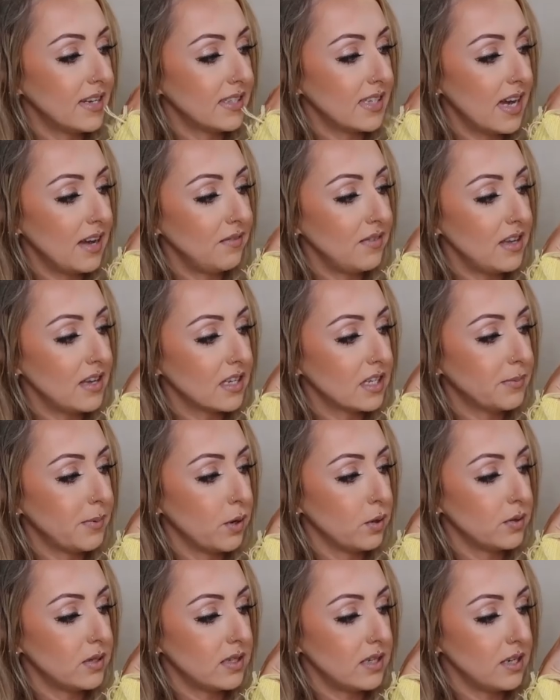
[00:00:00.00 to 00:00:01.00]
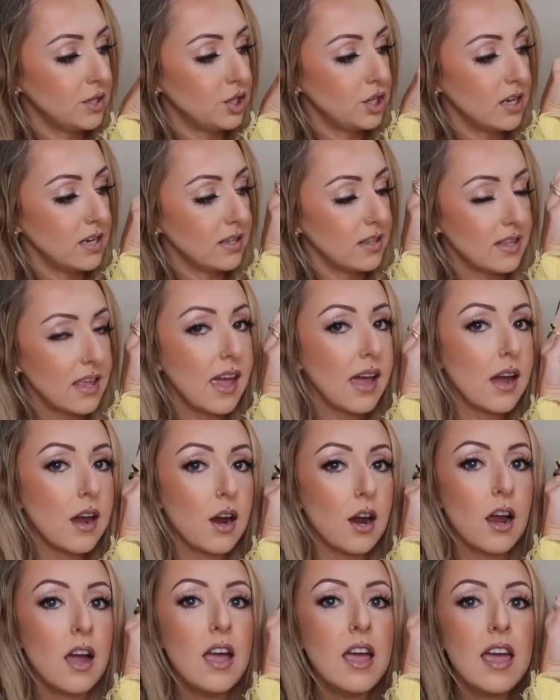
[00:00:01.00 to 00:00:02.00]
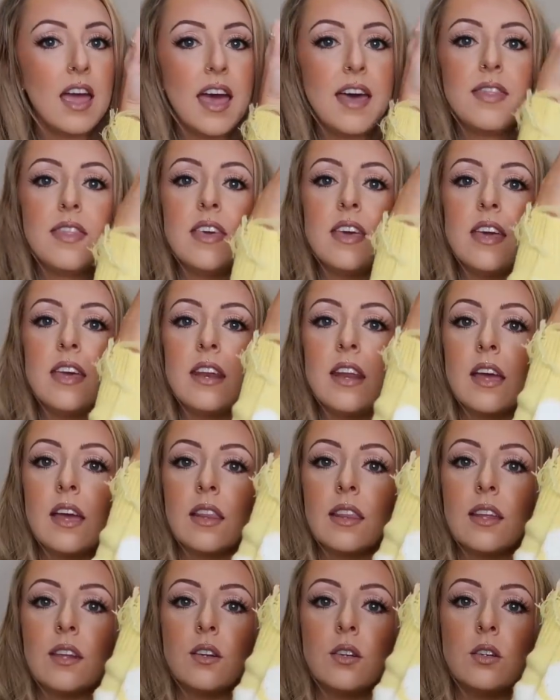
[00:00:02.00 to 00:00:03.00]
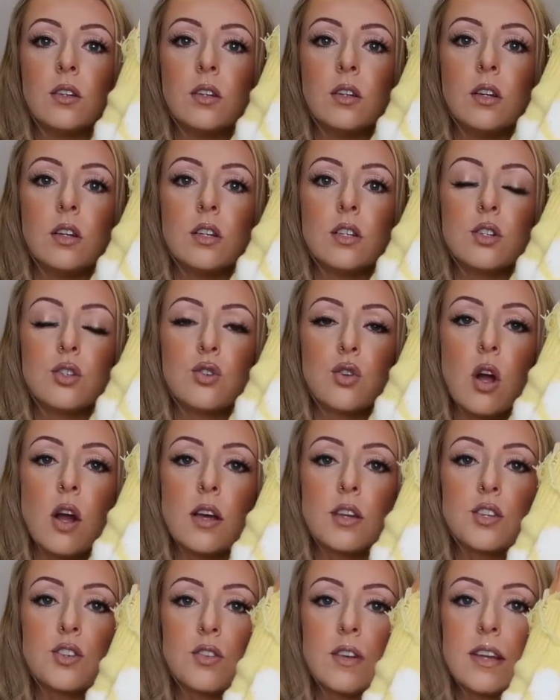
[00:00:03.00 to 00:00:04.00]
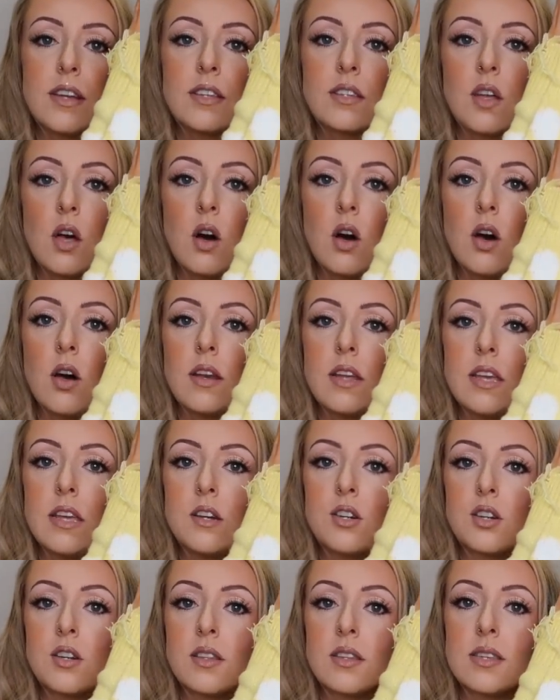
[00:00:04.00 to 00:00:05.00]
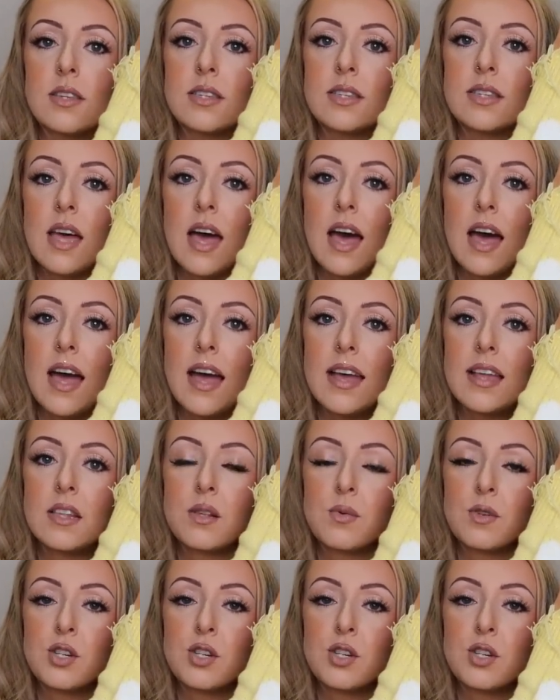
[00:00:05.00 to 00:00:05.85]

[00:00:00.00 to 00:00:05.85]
It does have the exposed stitching there and then little drawstrings on each of the sides,